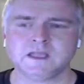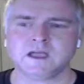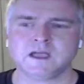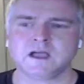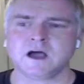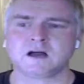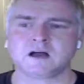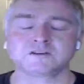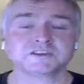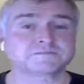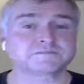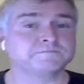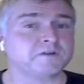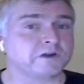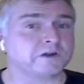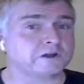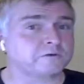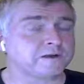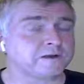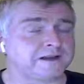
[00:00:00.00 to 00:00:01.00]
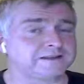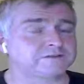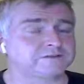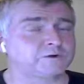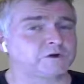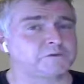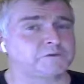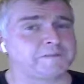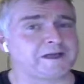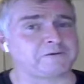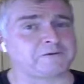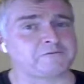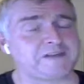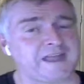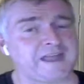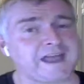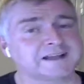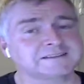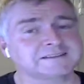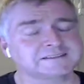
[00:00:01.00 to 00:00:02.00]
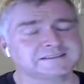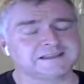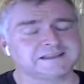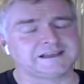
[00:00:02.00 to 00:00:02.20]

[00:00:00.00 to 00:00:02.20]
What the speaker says: I'll just very quickly talk about React.